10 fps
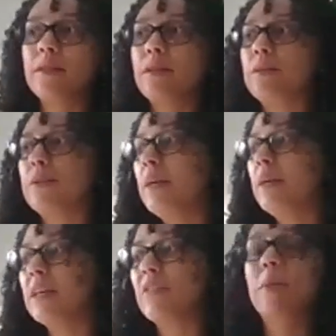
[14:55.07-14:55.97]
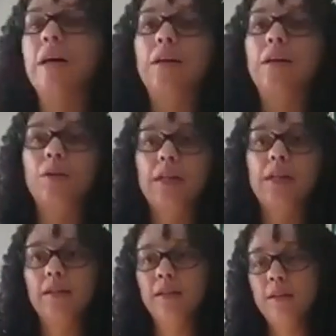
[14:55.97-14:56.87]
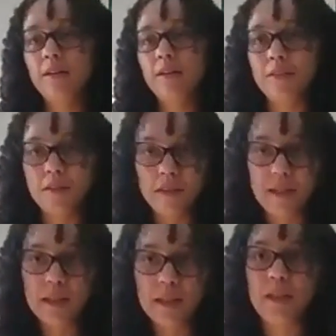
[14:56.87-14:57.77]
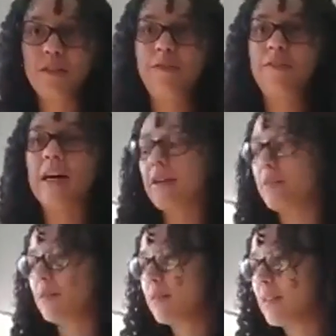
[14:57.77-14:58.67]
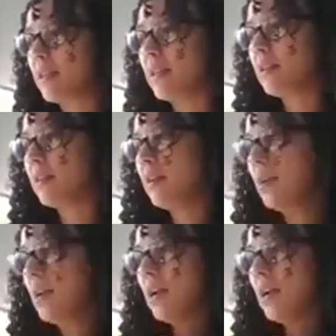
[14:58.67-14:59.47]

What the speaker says: So if I'm honoring the element of fire, then